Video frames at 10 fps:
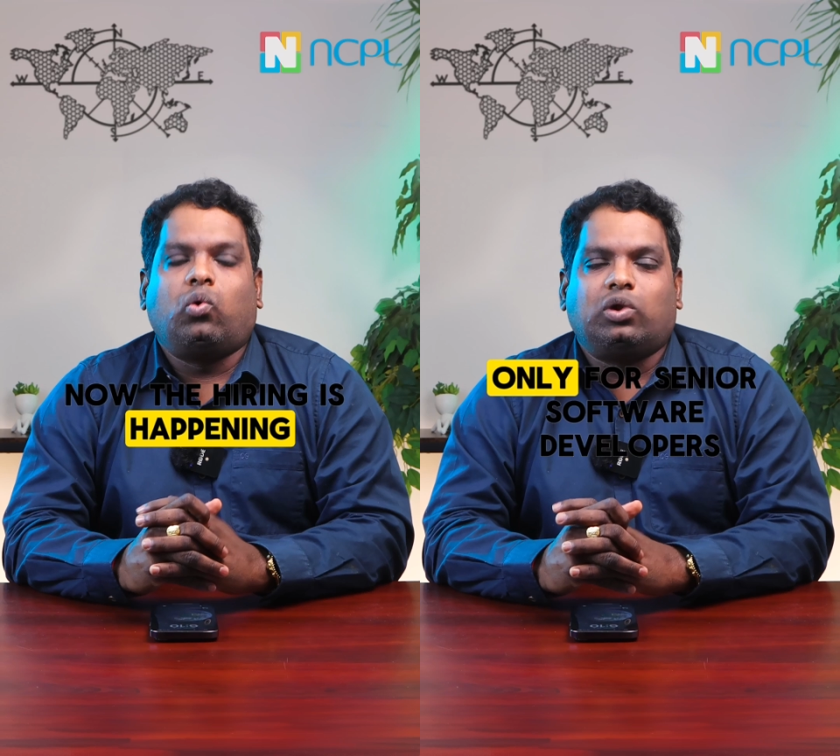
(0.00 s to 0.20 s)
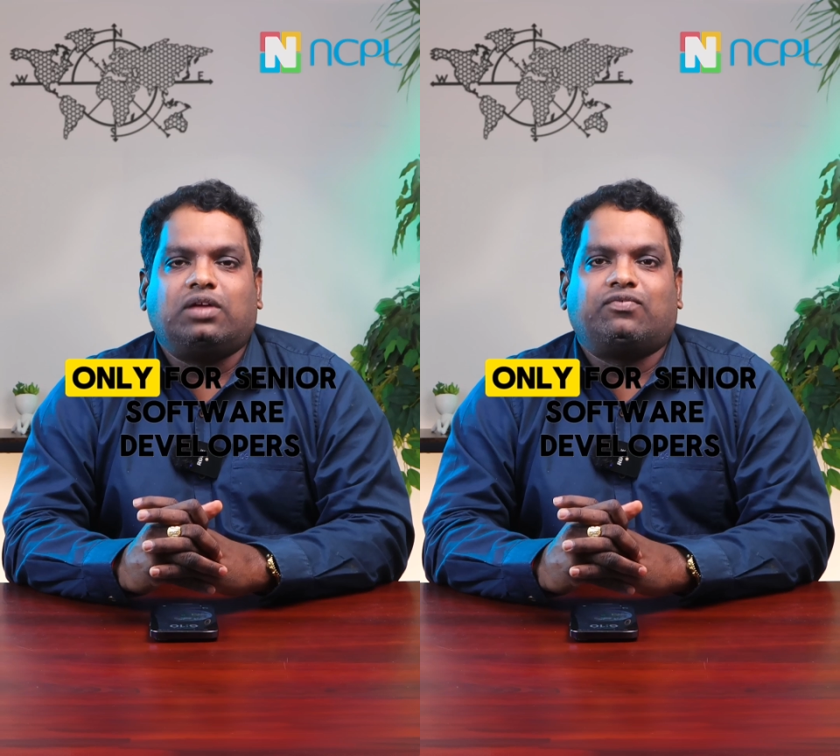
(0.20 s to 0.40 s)

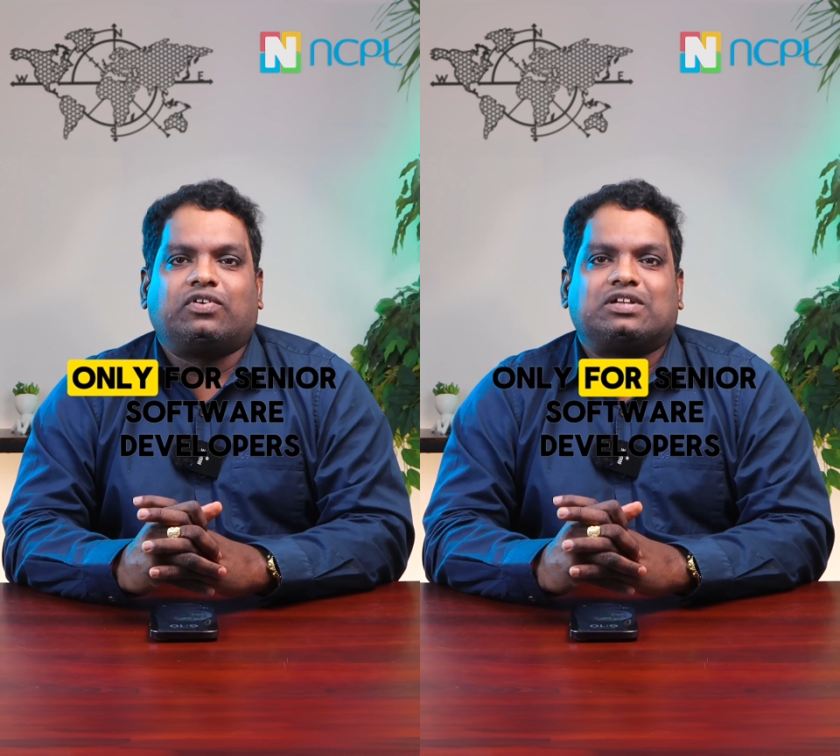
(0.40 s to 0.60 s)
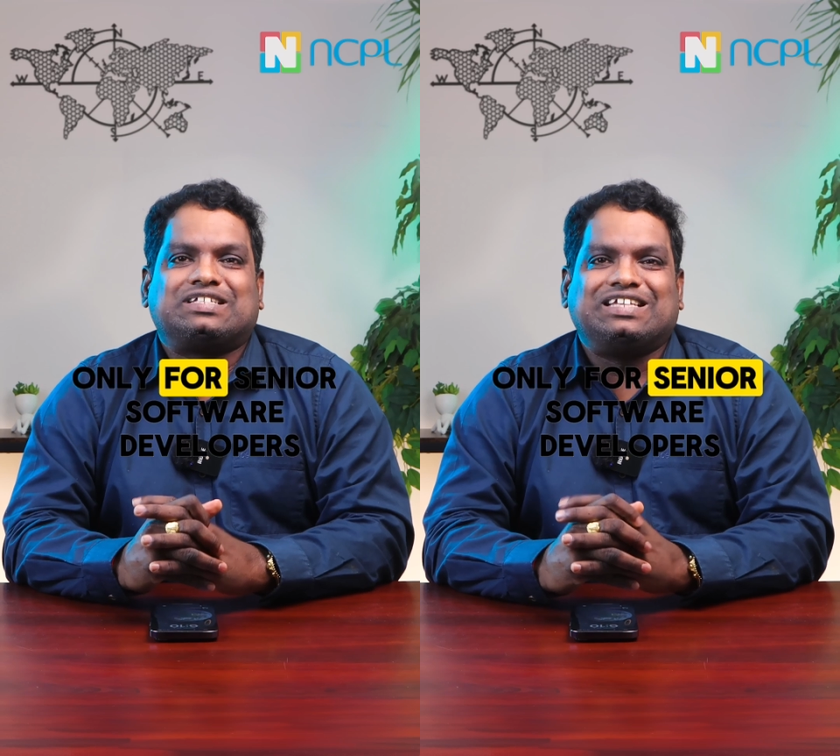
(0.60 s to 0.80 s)
only for
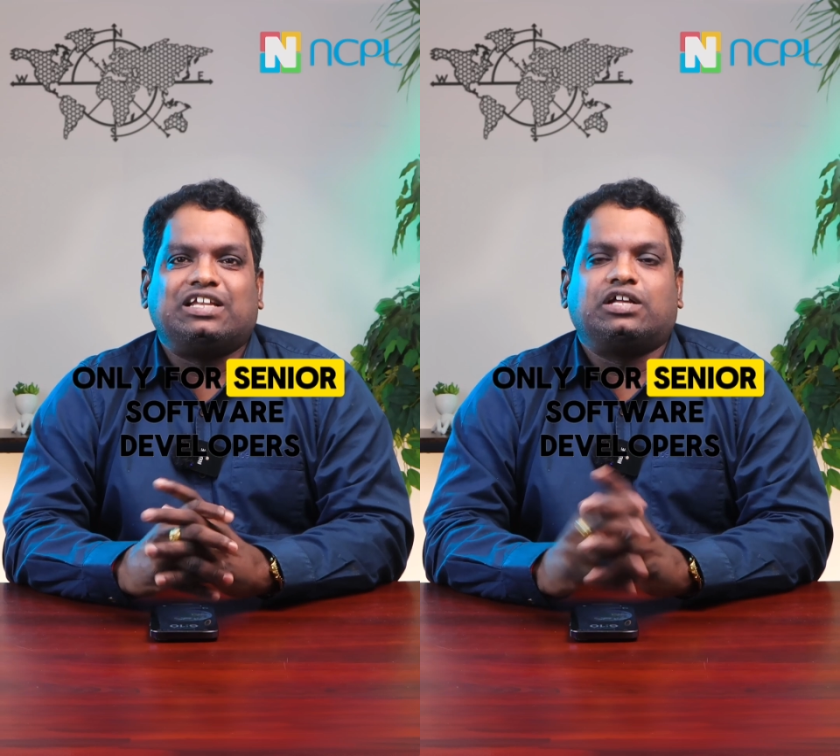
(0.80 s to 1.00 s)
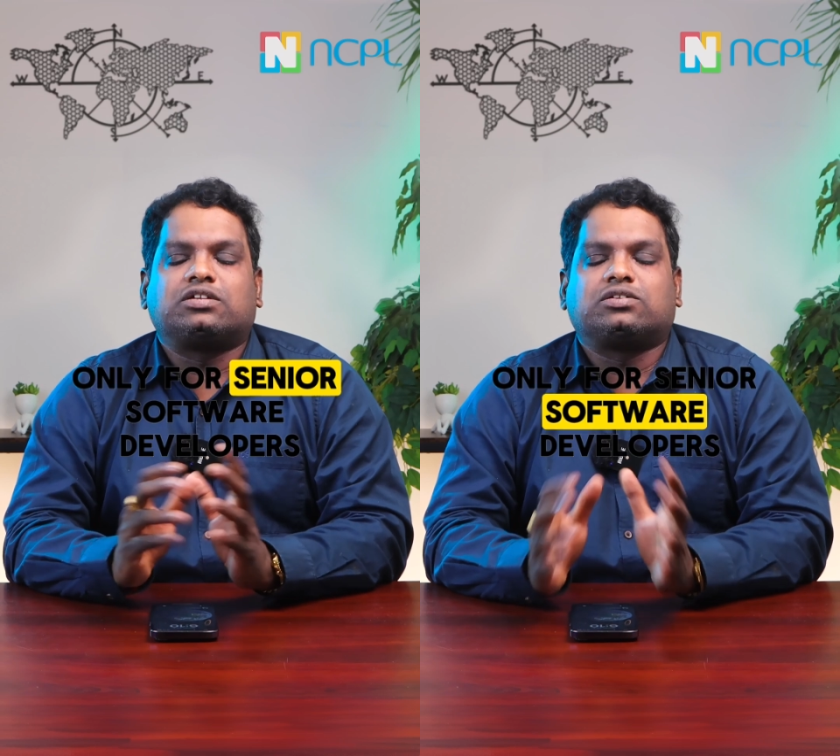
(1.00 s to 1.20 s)

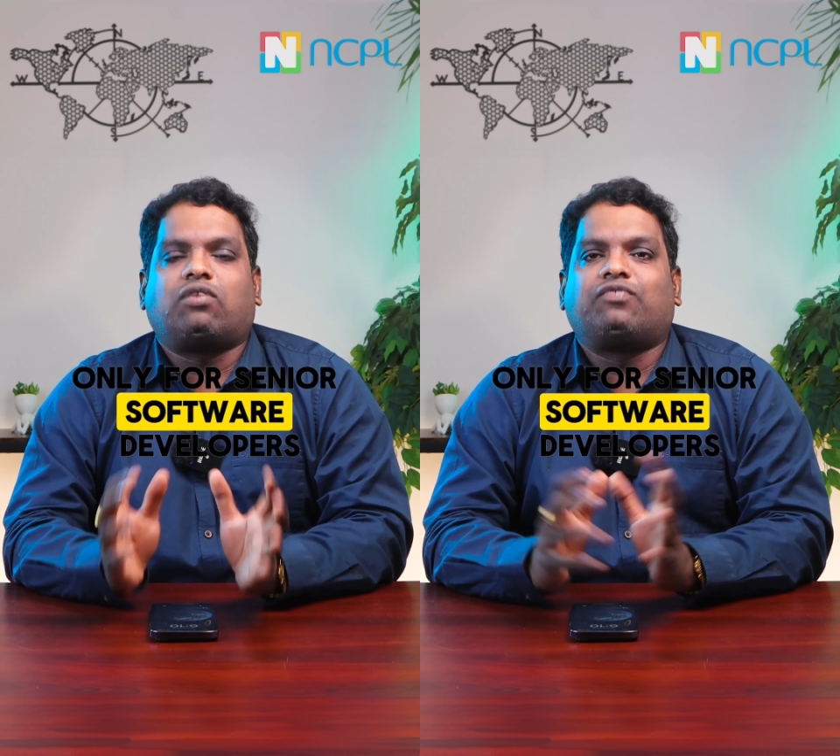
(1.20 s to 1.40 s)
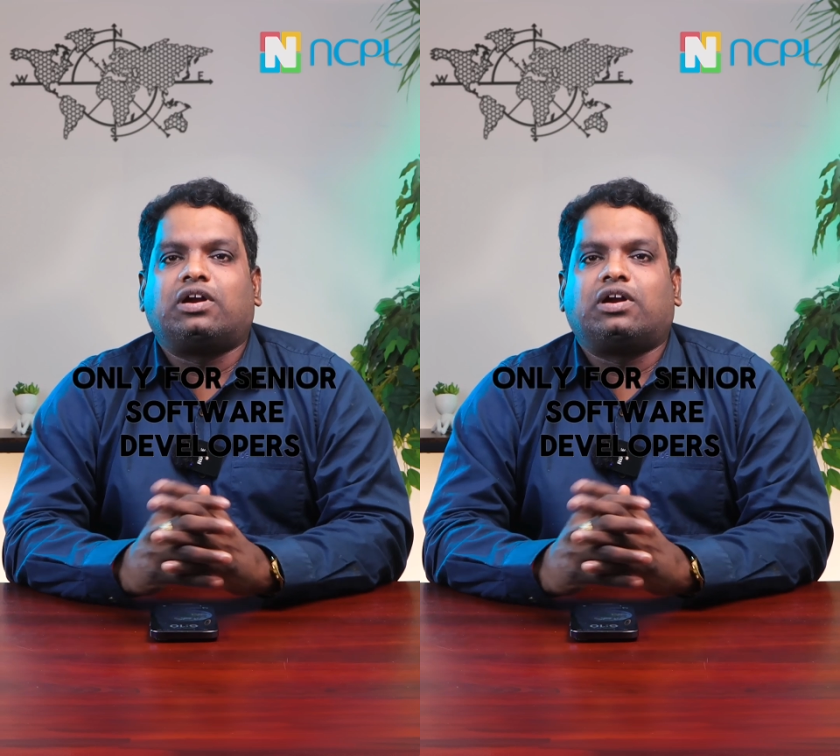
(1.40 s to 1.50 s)
senior software